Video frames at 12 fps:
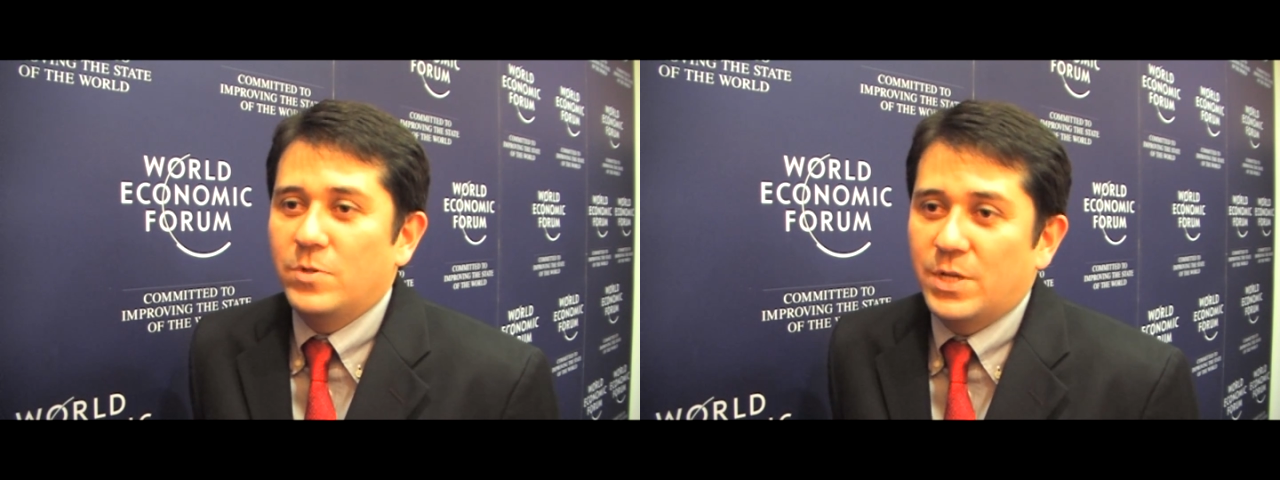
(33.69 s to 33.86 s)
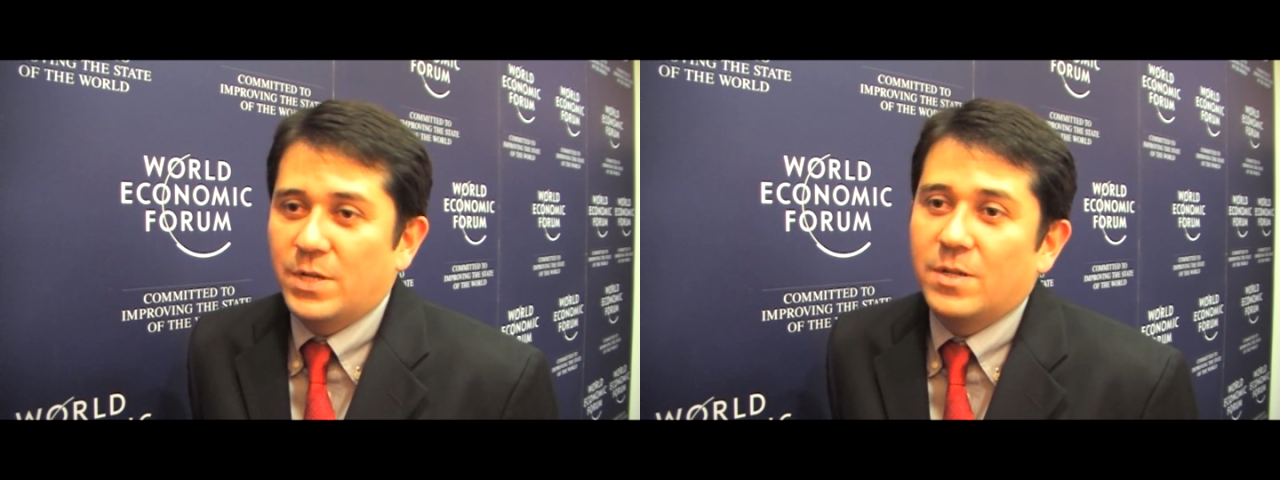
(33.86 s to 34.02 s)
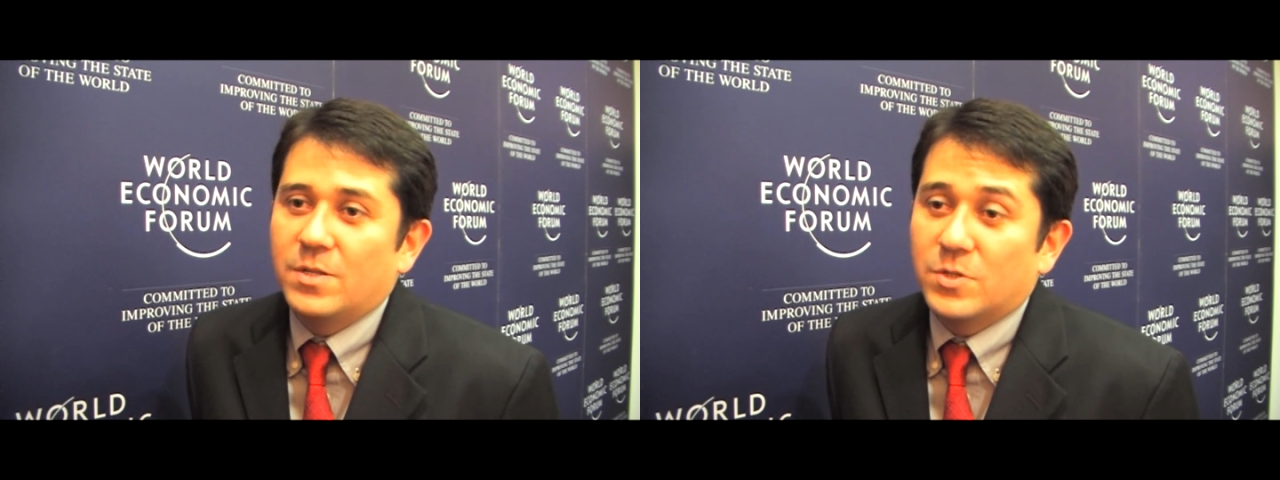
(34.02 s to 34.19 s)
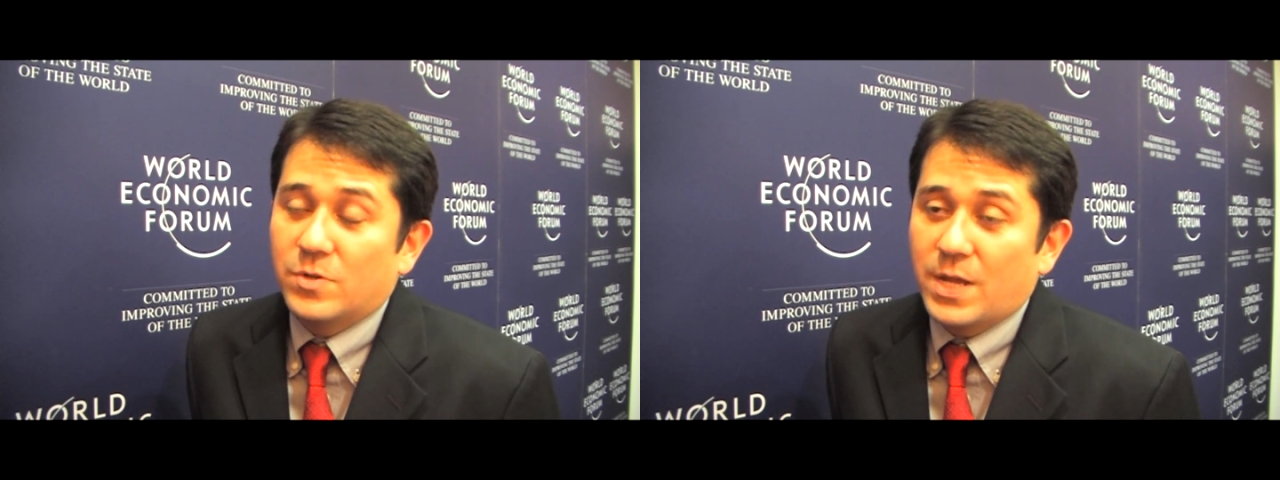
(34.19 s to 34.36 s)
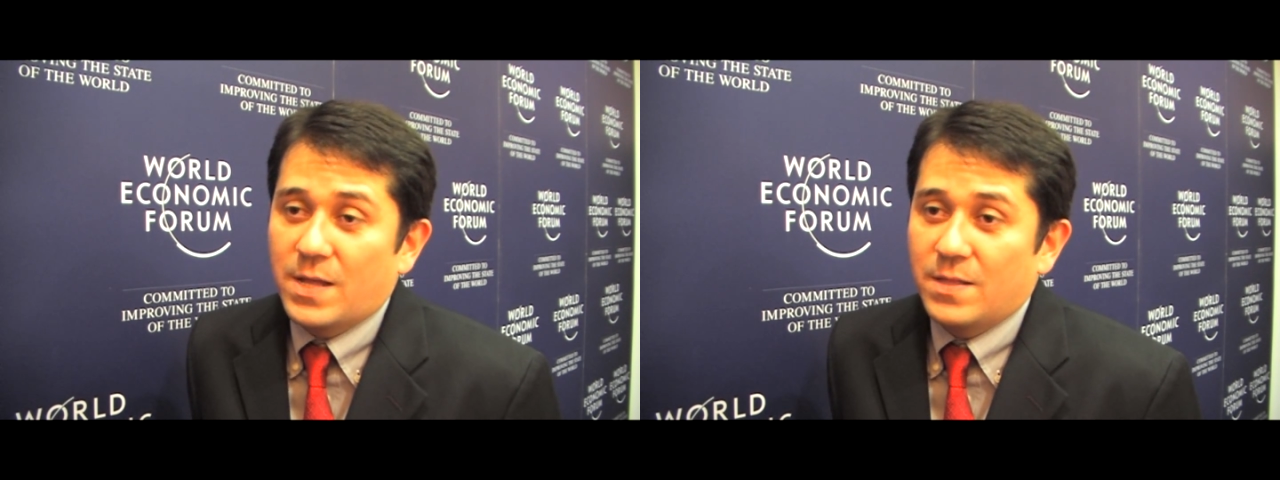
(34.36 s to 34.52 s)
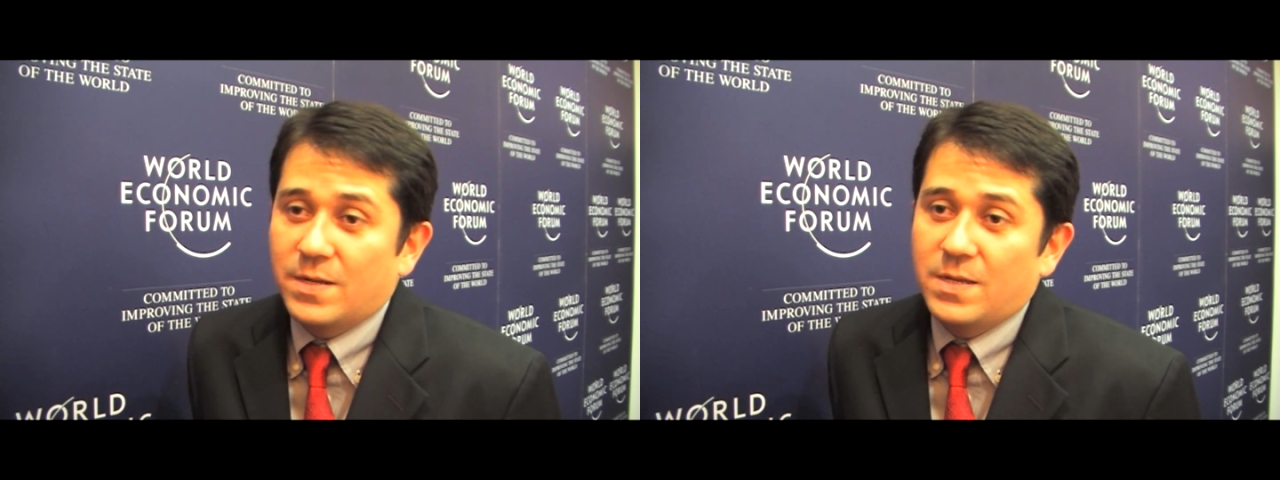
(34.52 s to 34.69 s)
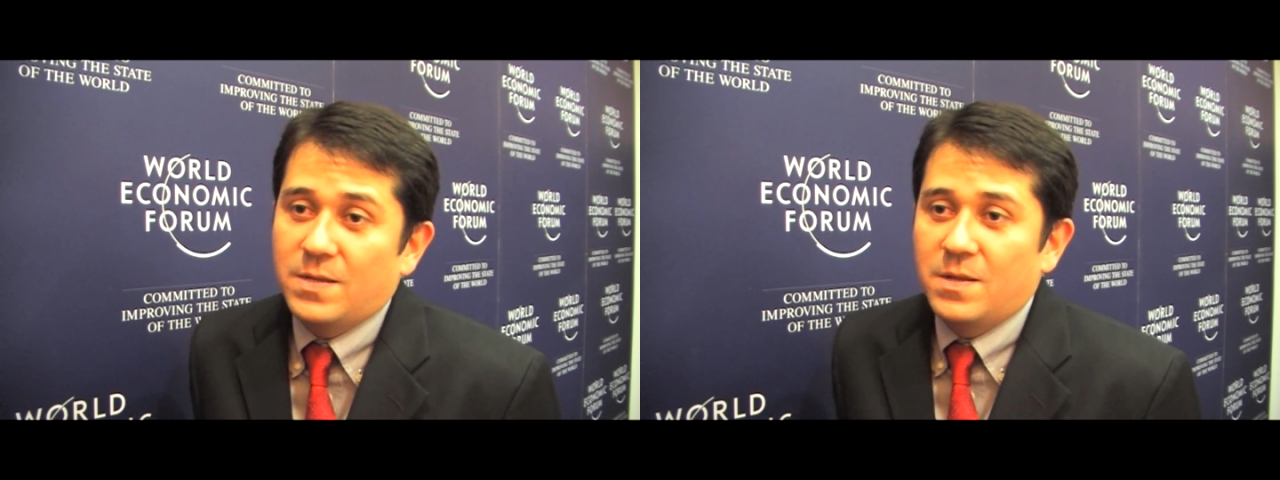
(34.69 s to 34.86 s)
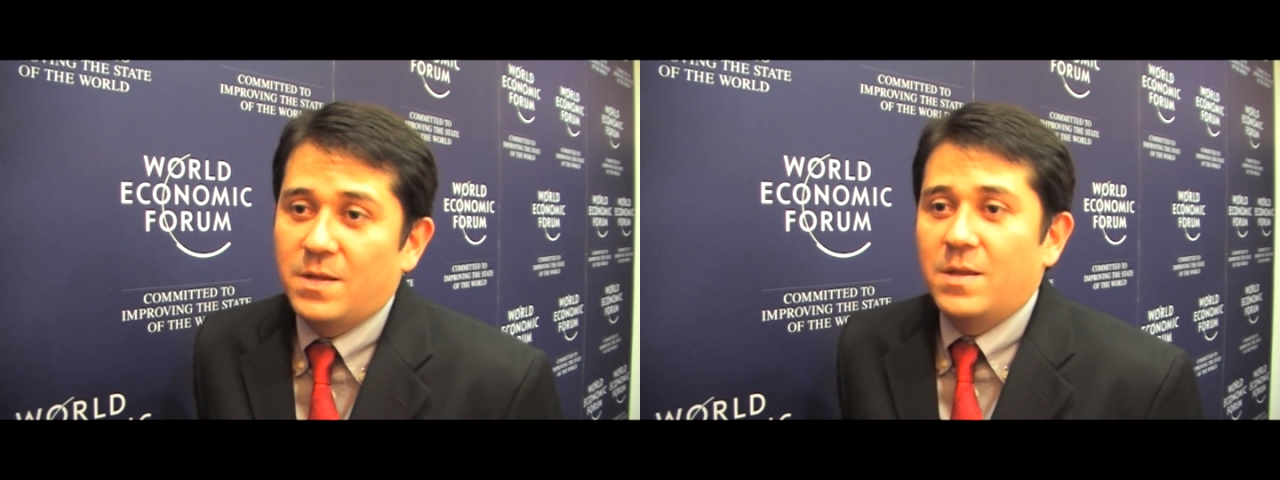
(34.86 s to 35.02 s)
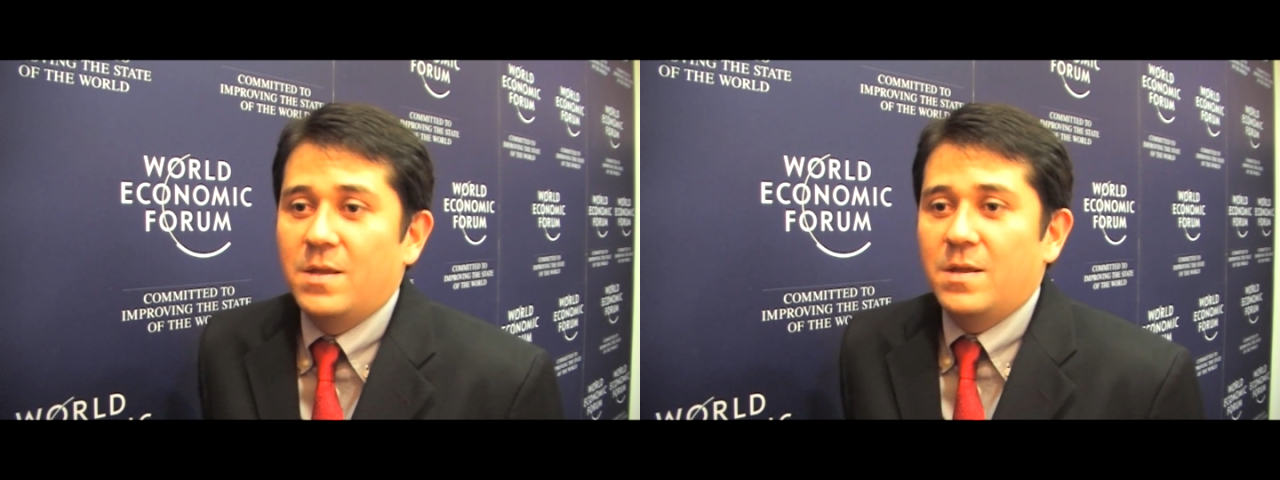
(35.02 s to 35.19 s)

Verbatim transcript: agenda in its totality.